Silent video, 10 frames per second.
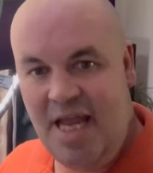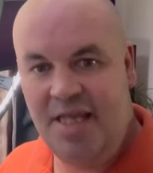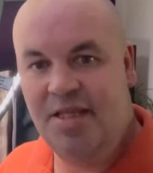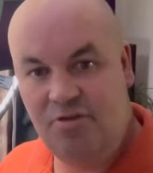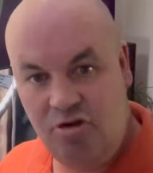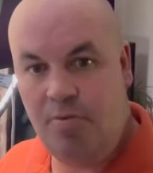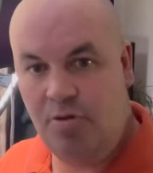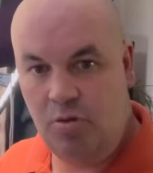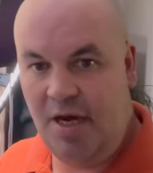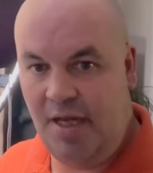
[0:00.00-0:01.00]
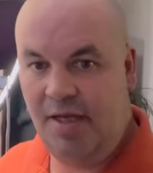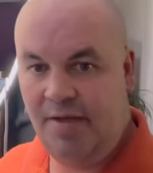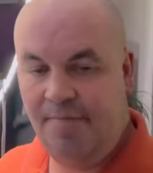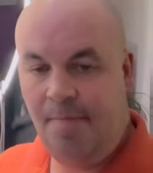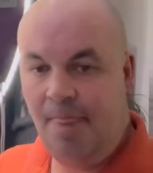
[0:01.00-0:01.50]
in the triple 20.
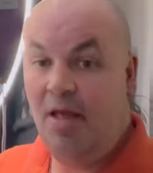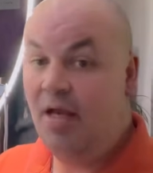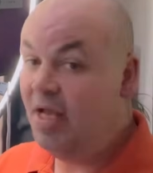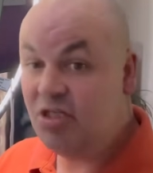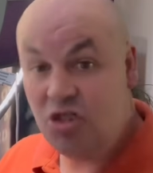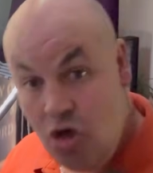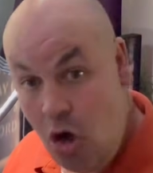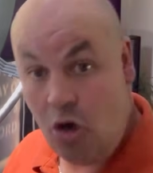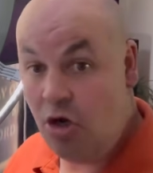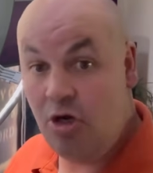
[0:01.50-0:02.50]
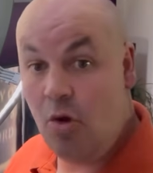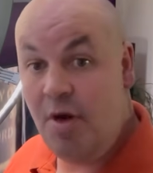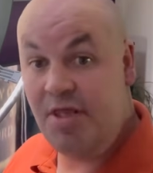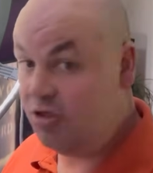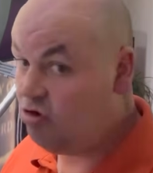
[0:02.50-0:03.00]
It's not going to go
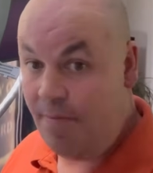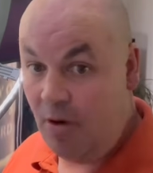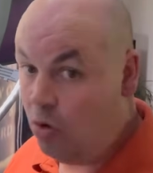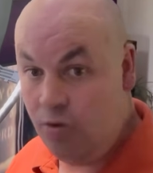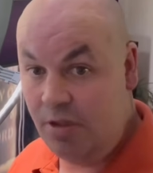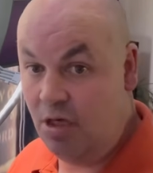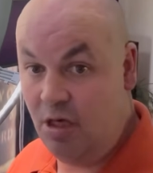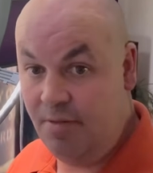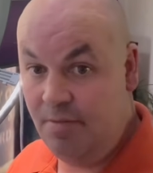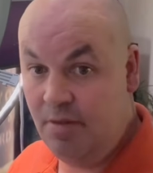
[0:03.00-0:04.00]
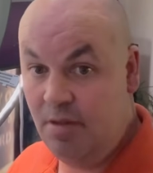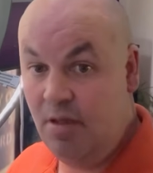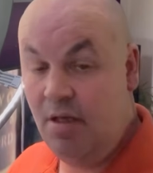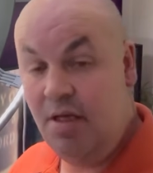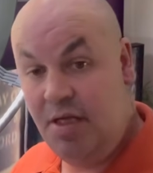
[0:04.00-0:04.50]
in the triple all the time.
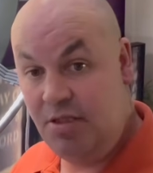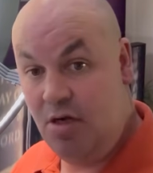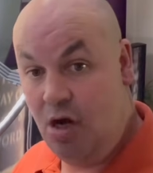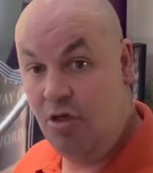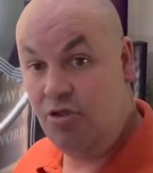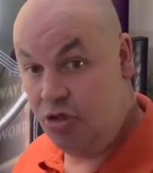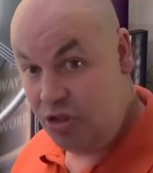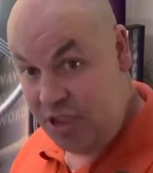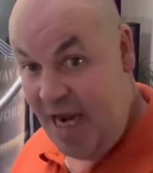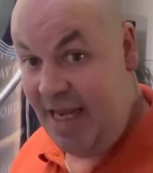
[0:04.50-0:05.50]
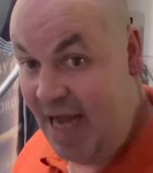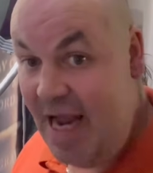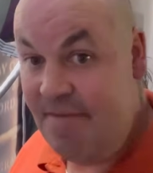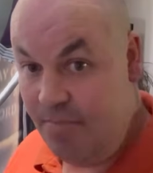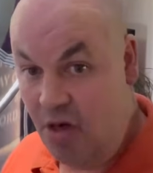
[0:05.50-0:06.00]
It's not. Just take that
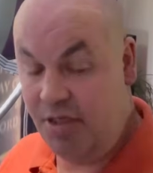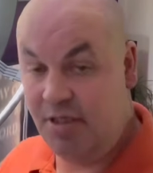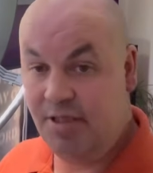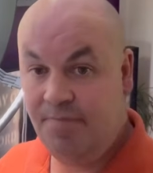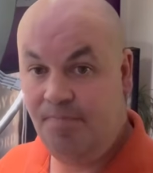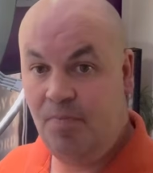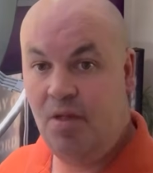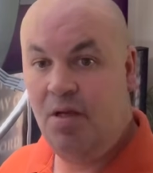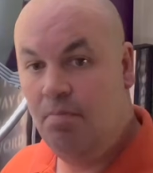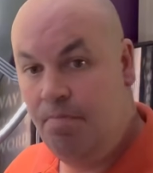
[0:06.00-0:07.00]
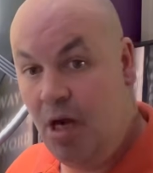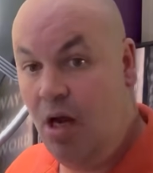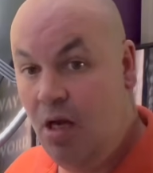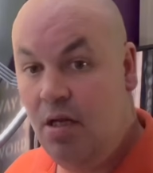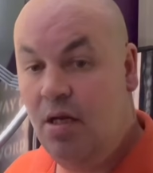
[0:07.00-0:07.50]
in mind. But
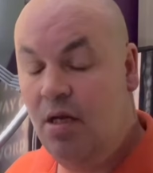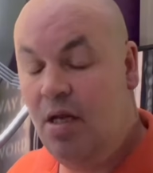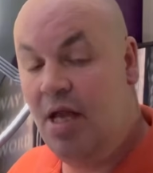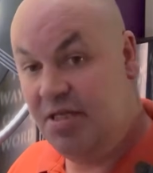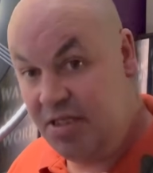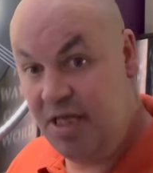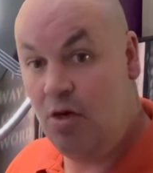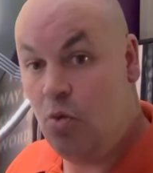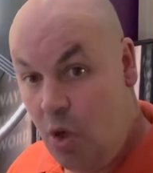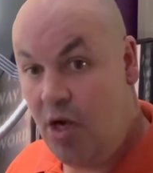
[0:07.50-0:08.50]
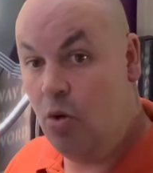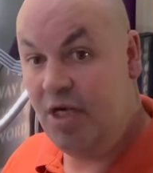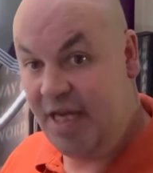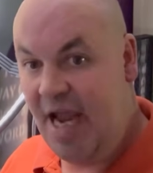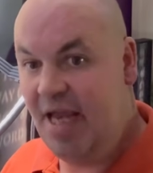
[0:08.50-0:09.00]
it still will
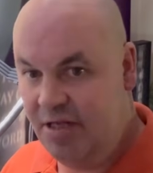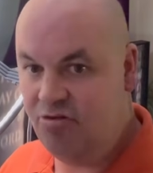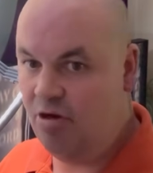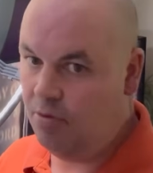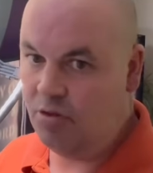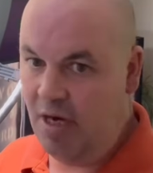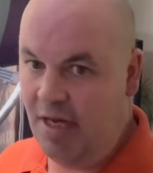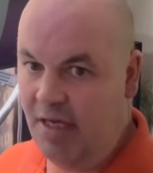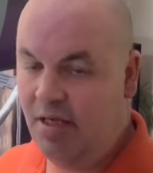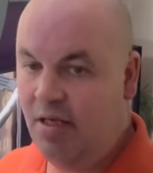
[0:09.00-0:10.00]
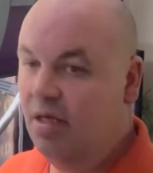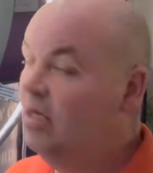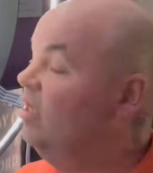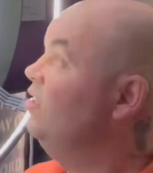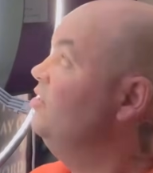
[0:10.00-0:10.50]
get in the triple 20.
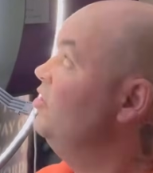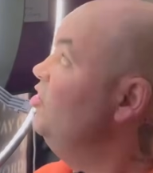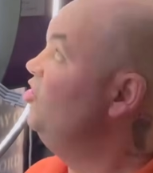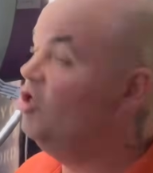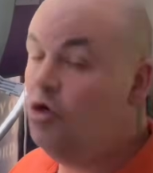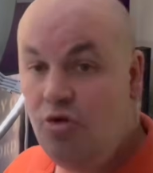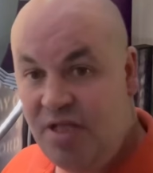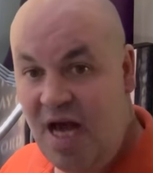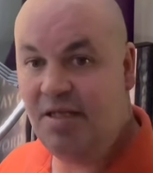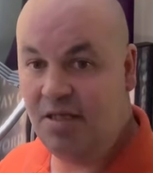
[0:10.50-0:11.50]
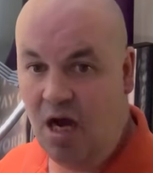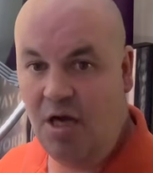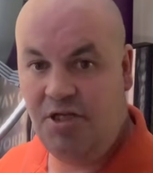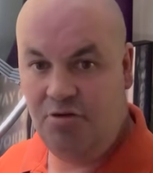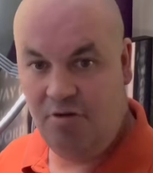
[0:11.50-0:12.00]
So use that
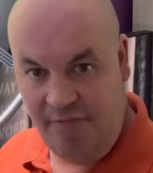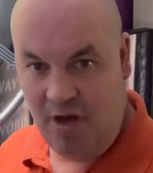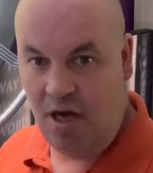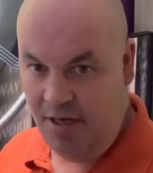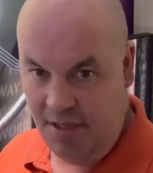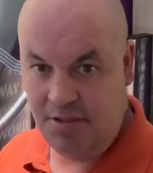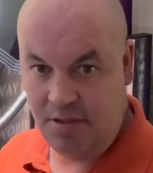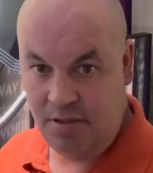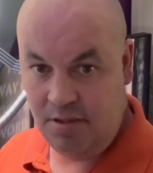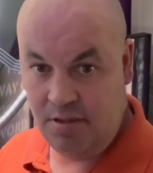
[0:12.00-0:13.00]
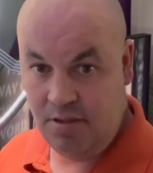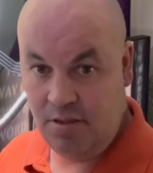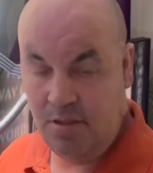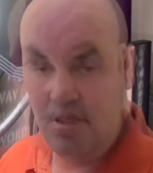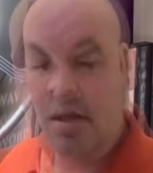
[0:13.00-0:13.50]
dart to your advantage.
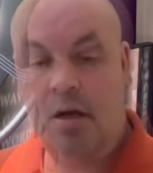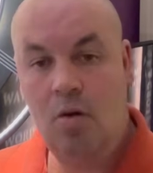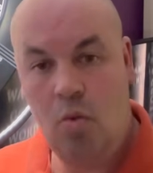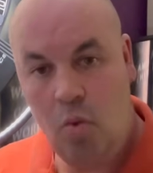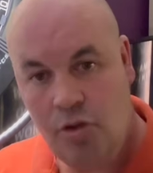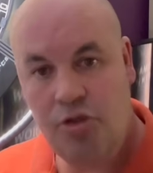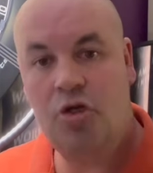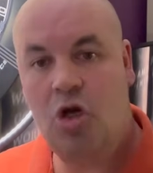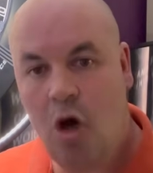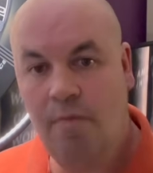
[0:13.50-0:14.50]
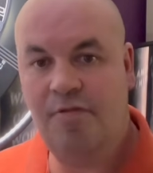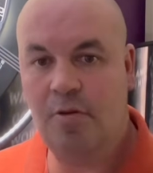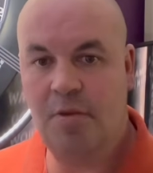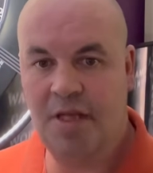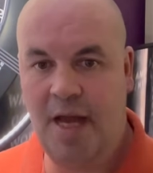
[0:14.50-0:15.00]
Once you're
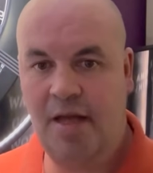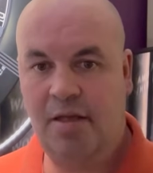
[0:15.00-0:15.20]
confident with that,